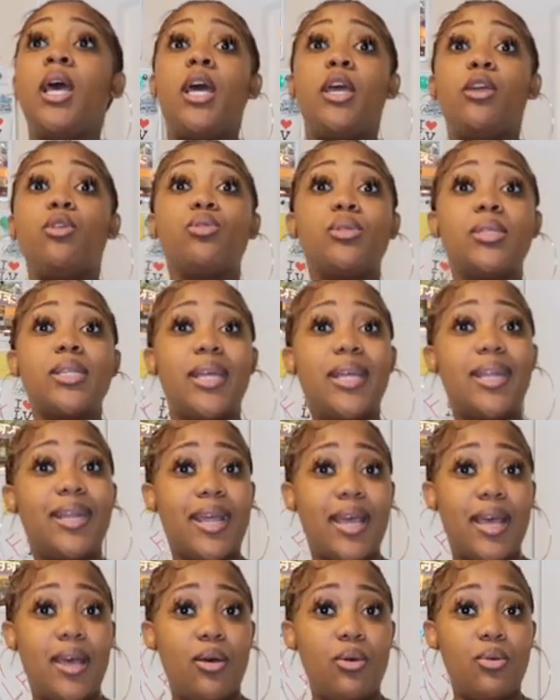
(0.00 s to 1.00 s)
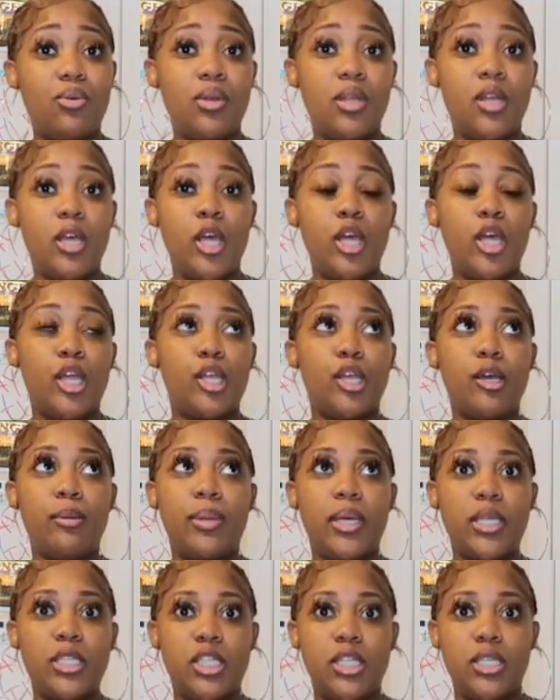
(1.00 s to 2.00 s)
and you're sitting down, your
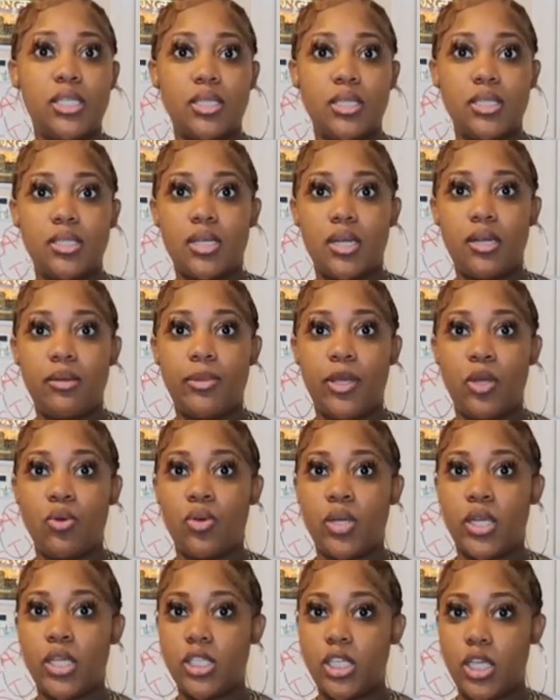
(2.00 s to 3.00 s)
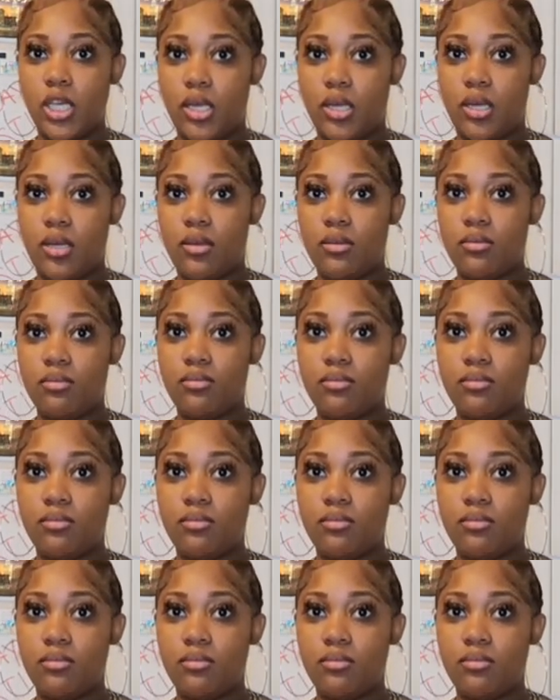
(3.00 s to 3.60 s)
butt cheeks is going to be on the chair.